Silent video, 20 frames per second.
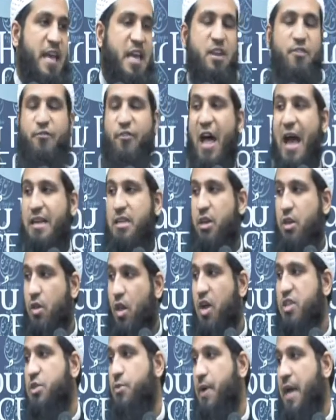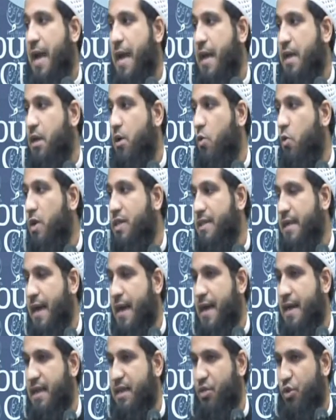In fact, Allah subhanahu wa
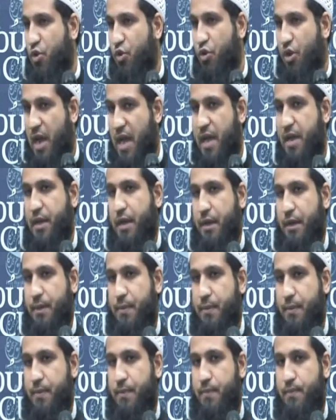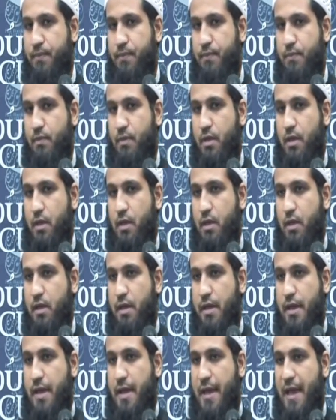ta'ala in the Quran
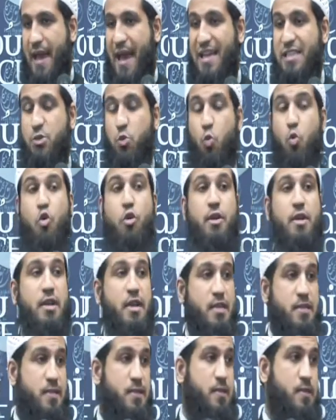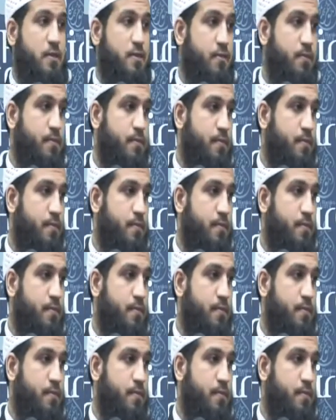has warned us